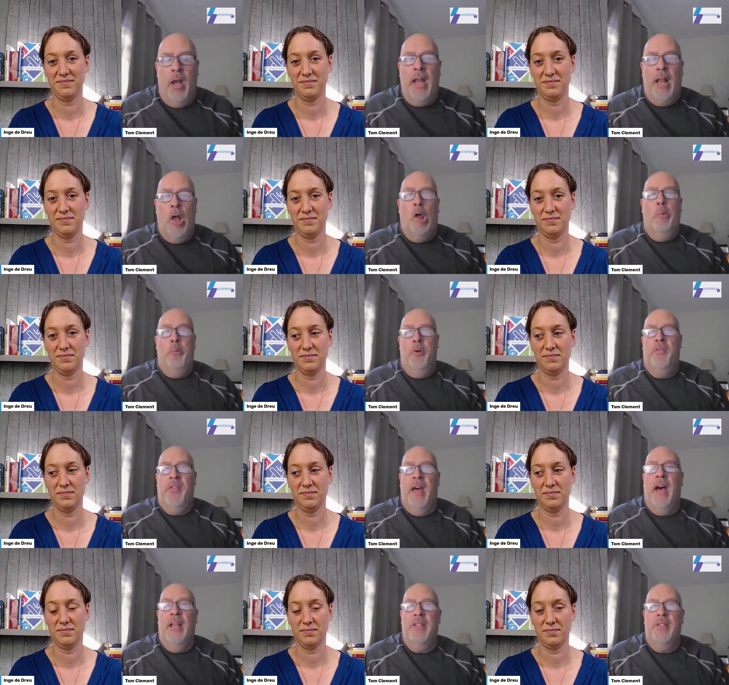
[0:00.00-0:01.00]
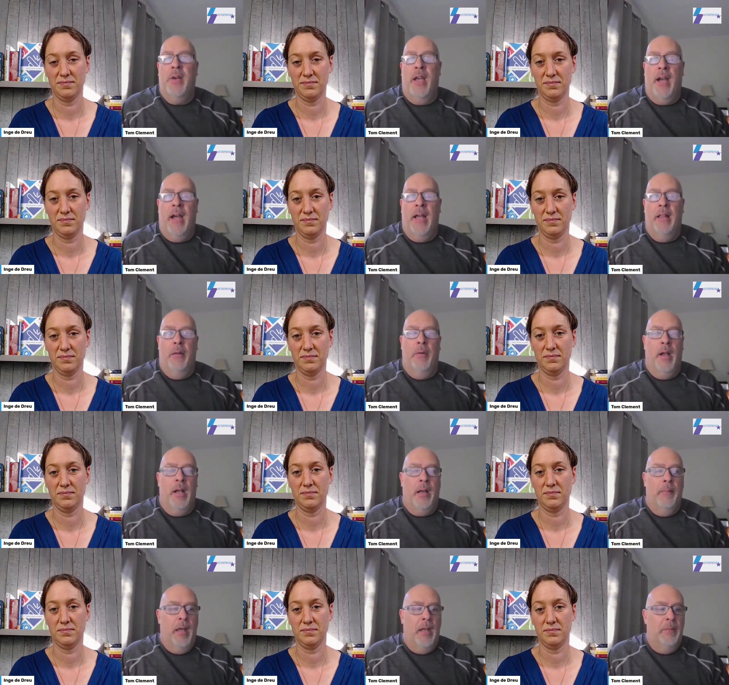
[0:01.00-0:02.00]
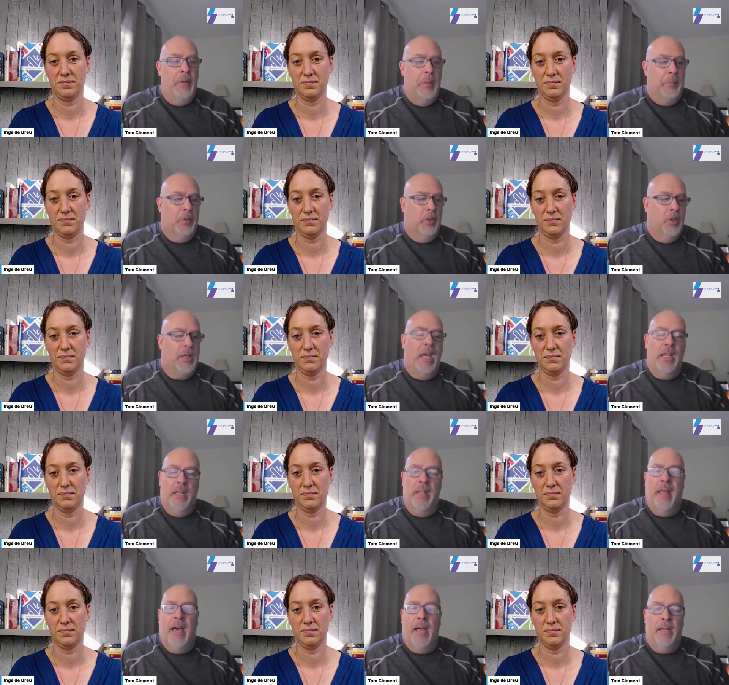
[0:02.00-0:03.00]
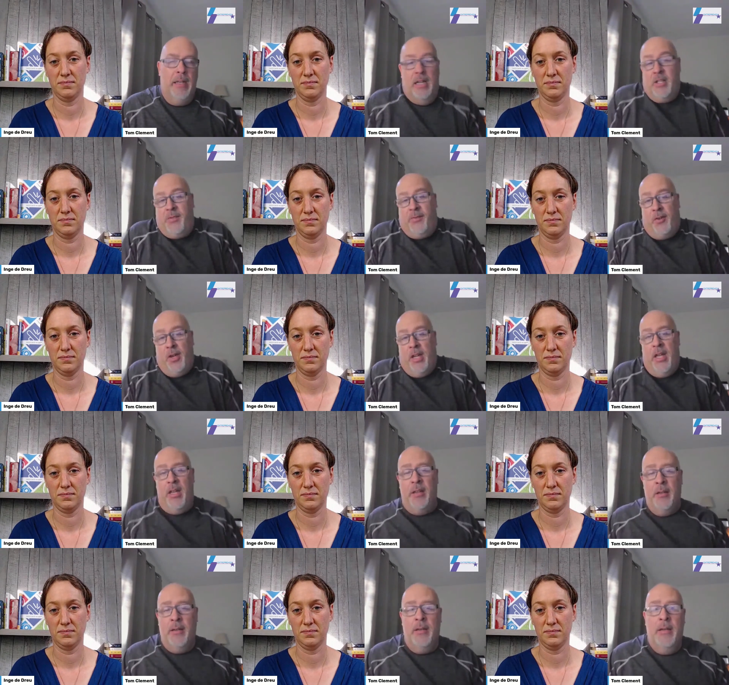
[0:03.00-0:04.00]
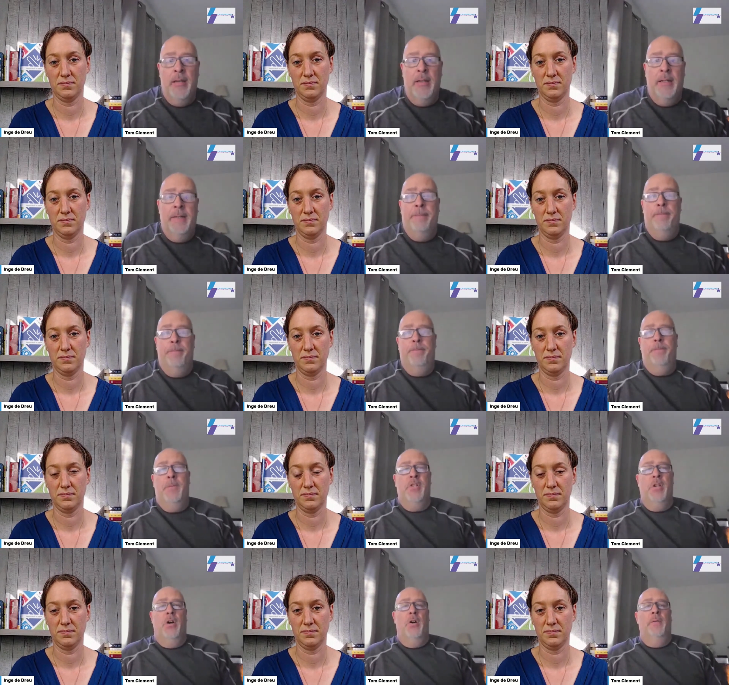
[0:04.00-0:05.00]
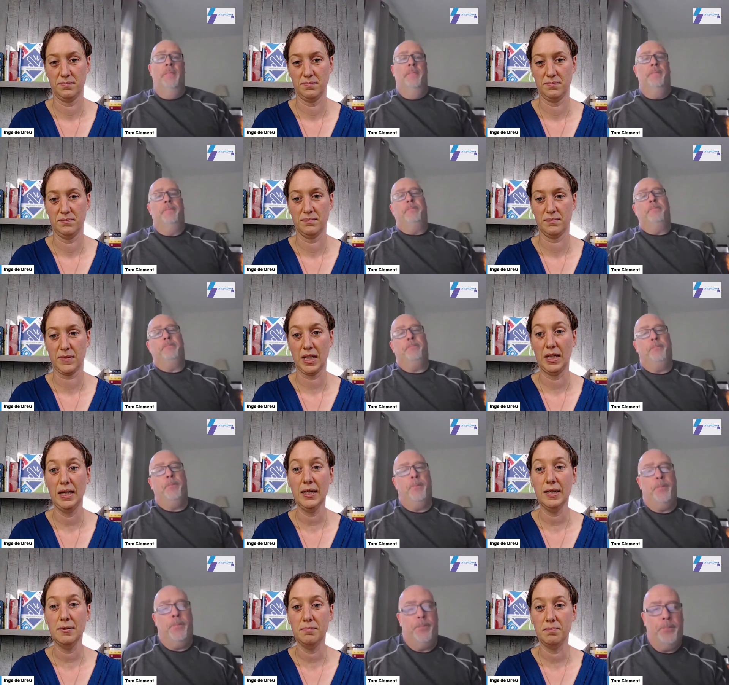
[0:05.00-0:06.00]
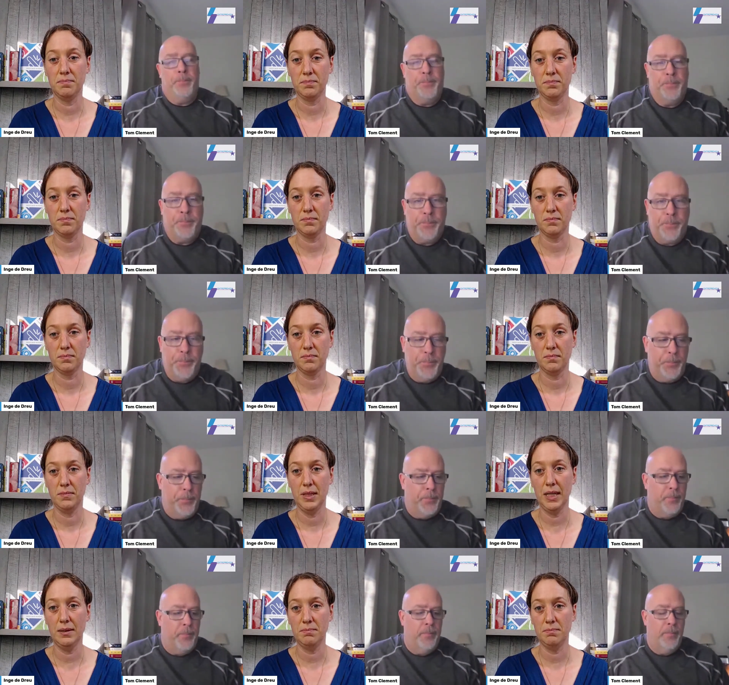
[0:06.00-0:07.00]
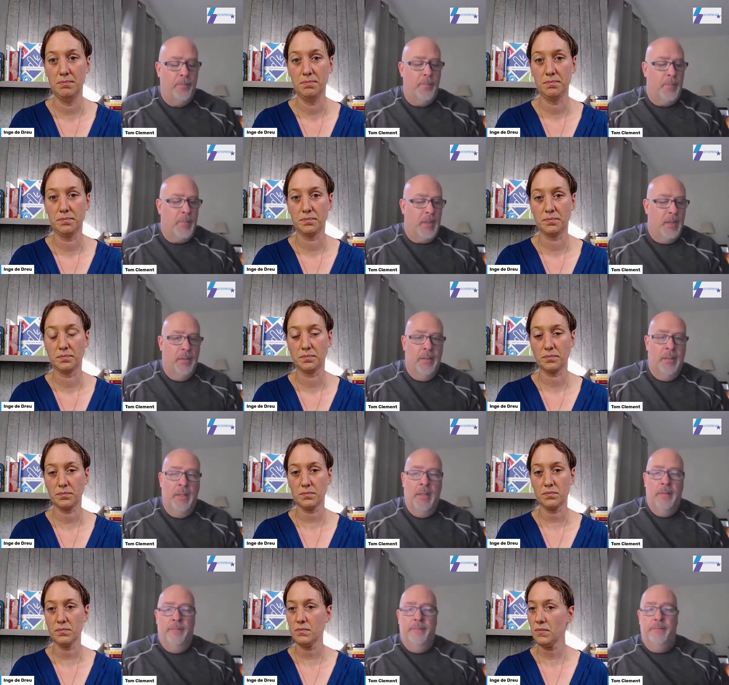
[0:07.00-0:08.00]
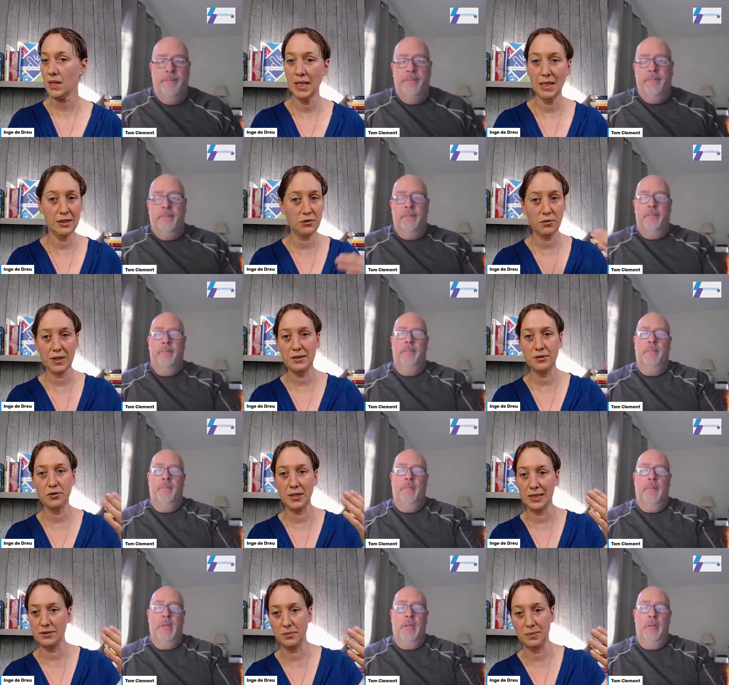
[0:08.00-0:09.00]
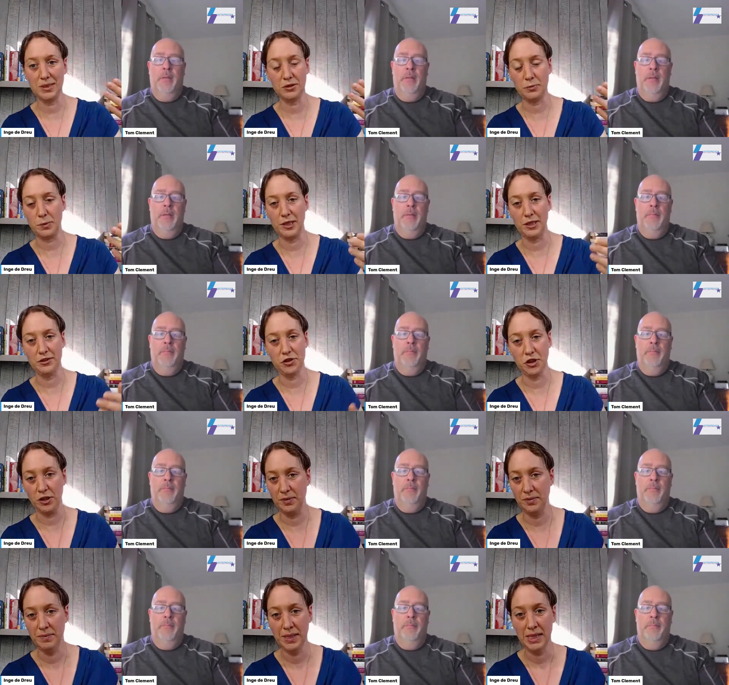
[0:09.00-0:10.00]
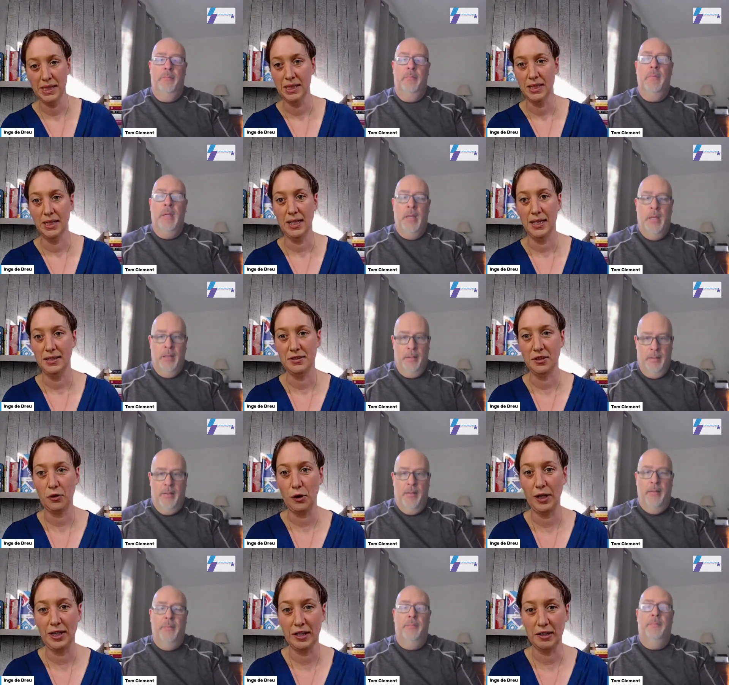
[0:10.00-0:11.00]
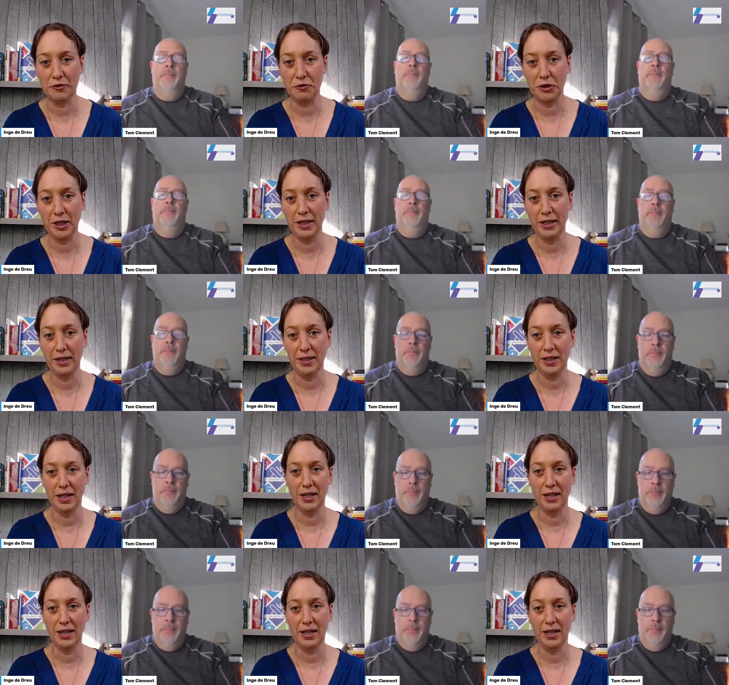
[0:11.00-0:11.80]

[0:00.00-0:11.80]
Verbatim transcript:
Speaker 1: great help with that. So I highly recommend people look into that, and it's free. So,
Speaker 2: yeah. Yeah. It's great to get some inspiration. I totally agree.